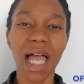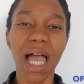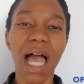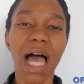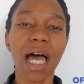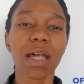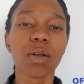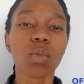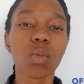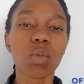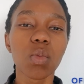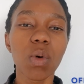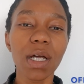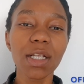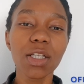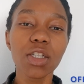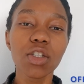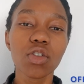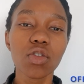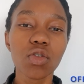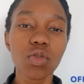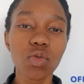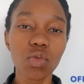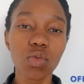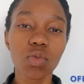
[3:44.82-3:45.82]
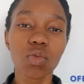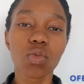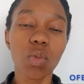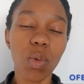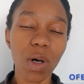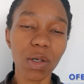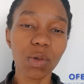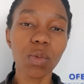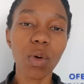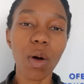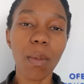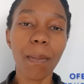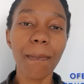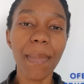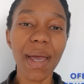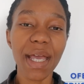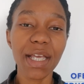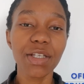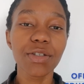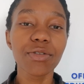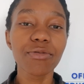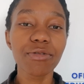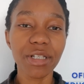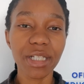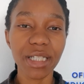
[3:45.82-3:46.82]
And what will
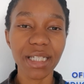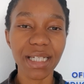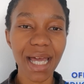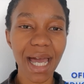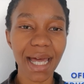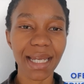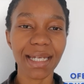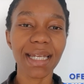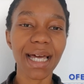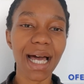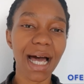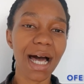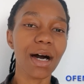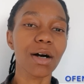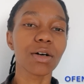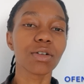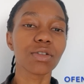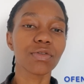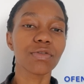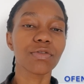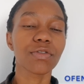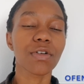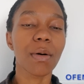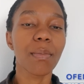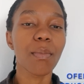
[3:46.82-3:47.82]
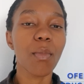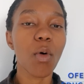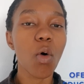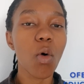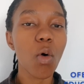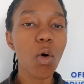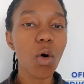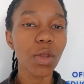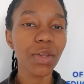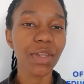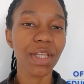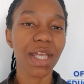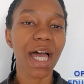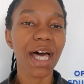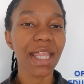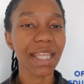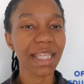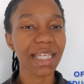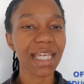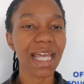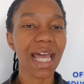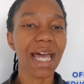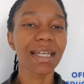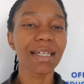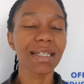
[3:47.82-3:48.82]
make you stand out from all the other
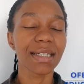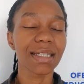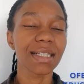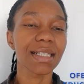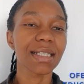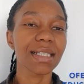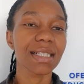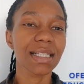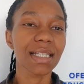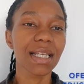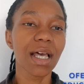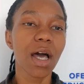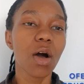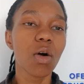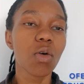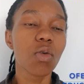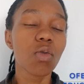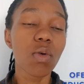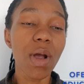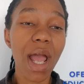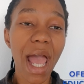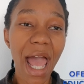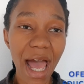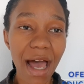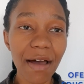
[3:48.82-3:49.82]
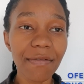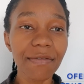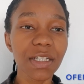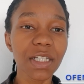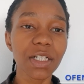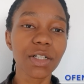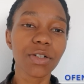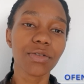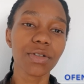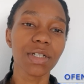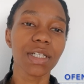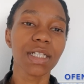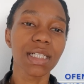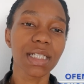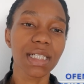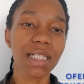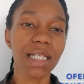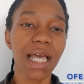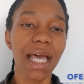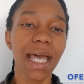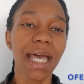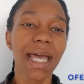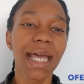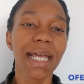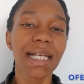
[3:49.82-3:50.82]
candidates who have degrees
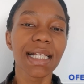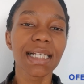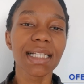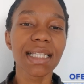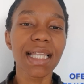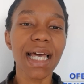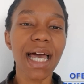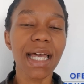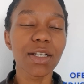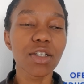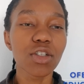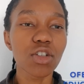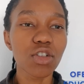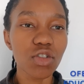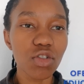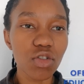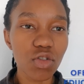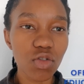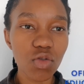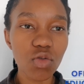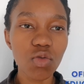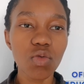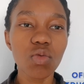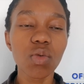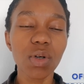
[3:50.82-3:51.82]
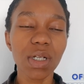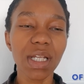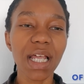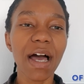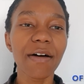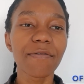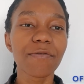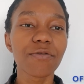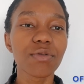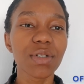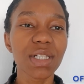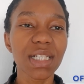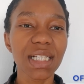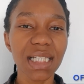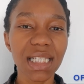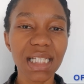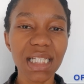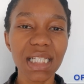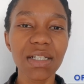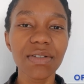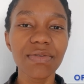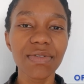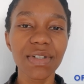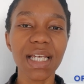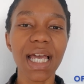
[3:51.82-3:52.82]
is that you will have
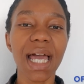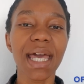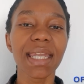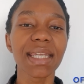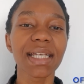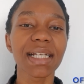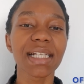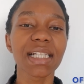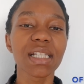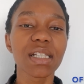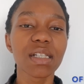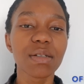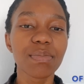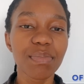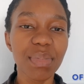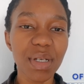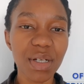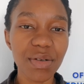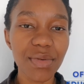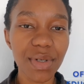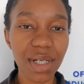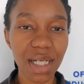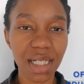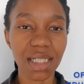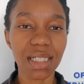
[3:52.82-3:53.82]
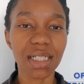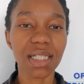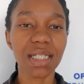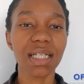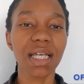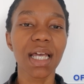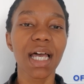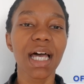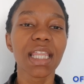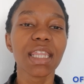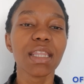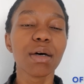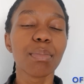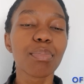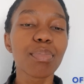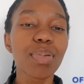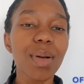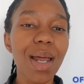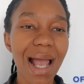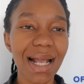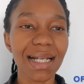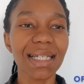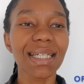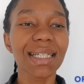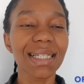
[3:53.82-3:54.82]
received and experienced the
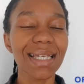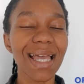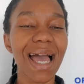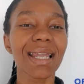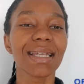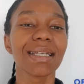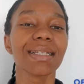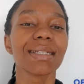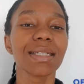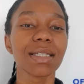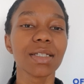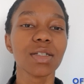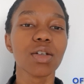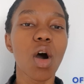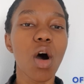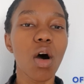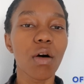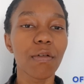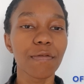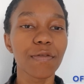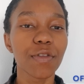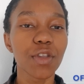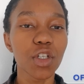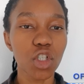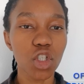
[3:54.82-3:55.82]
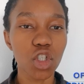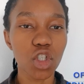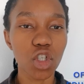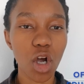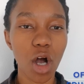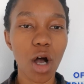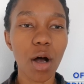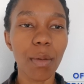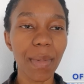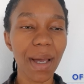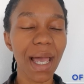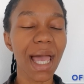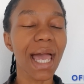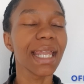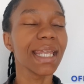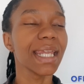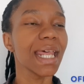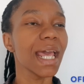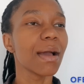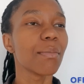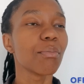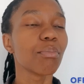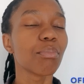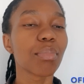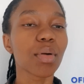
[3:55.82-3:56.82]
practicality of the job, and
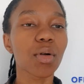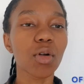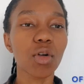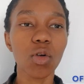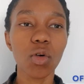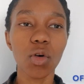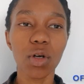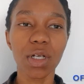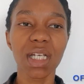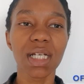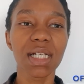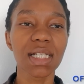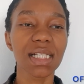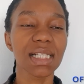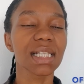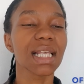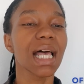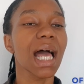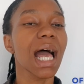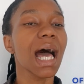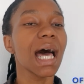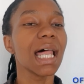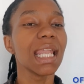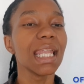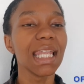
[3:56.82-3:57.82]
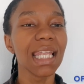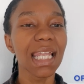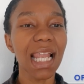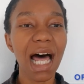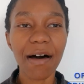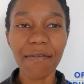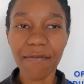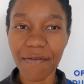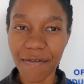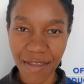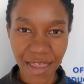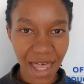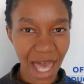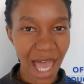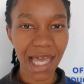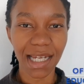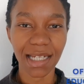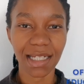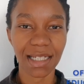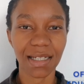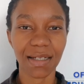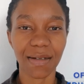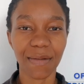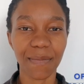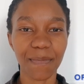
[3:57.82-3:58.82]
employers love that.
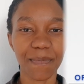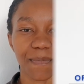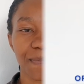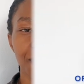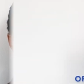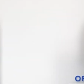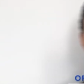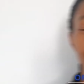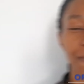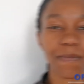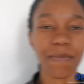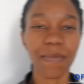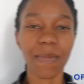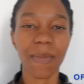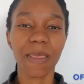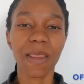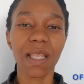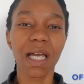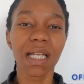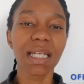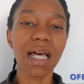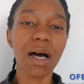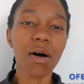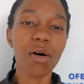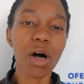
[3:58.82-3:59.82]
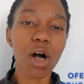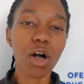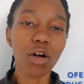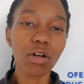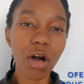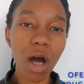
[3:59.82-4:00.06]
Now, a